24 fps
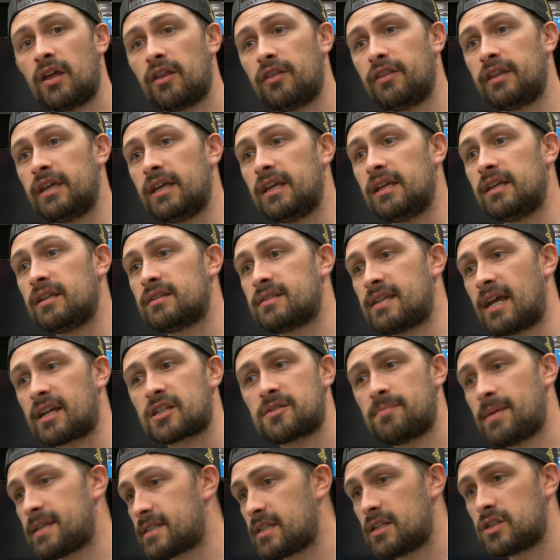The
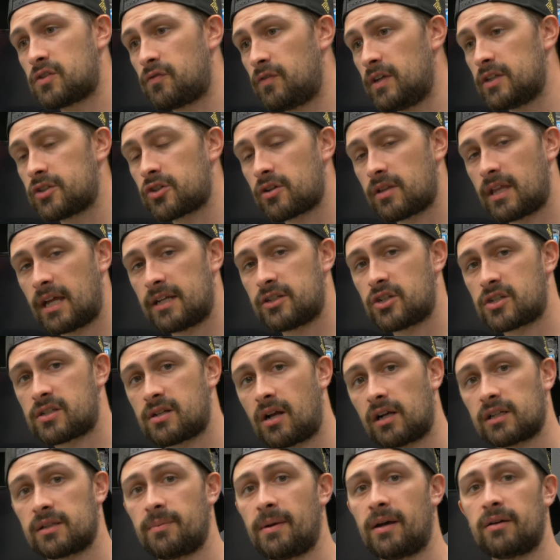text message feature that I just
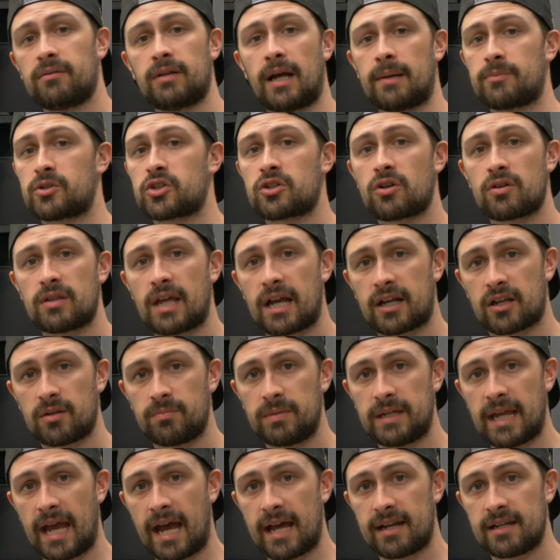talked about, I'm sure that could
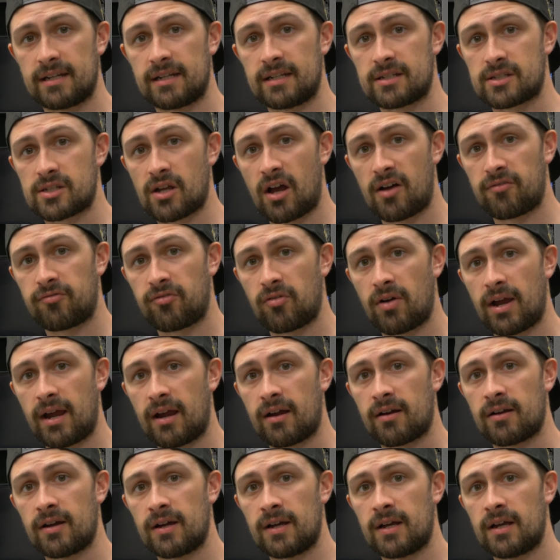be added in
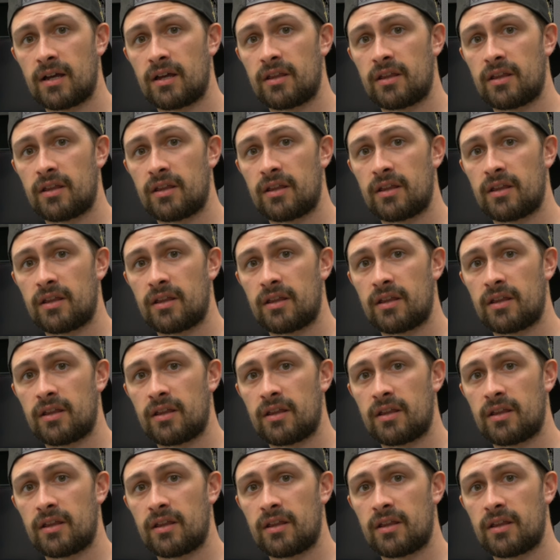software.